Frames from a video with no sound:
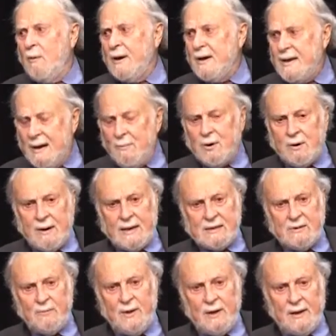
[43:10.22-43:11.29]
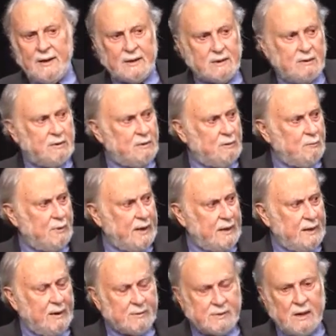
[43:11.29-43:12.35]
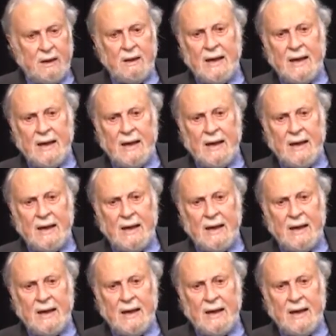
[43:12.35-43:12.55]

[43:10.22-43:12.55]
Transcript: when Democrats have been elected to the White House